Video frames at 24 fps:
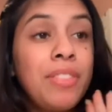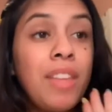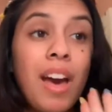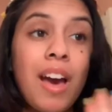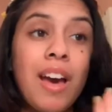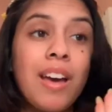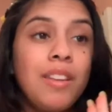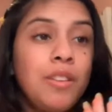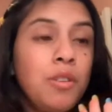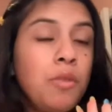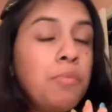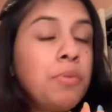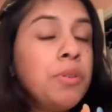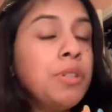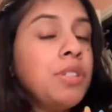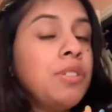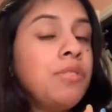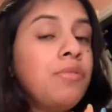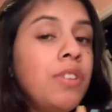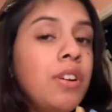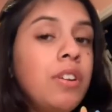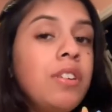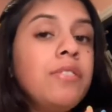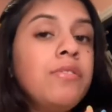That you push
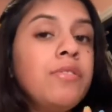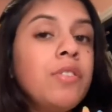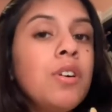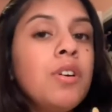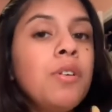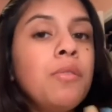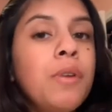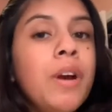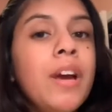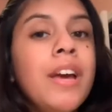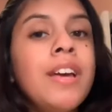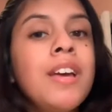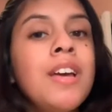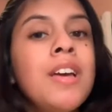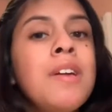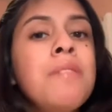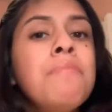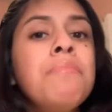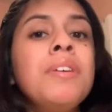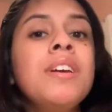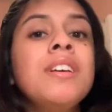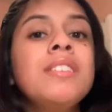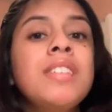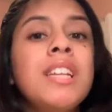very far away
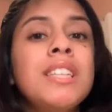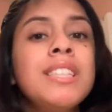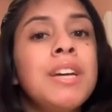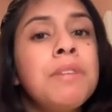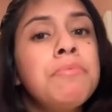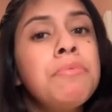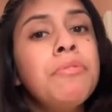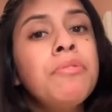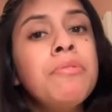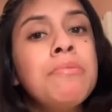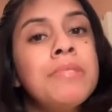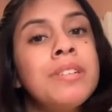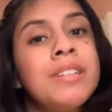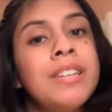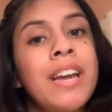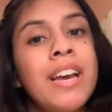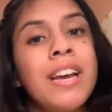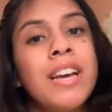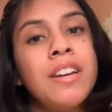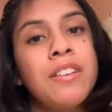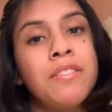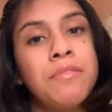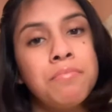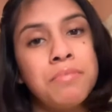because that's coming from a
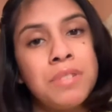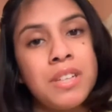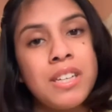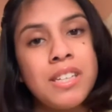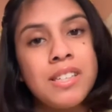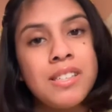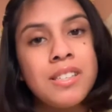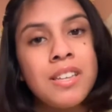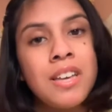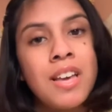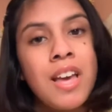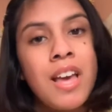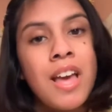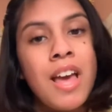negative place.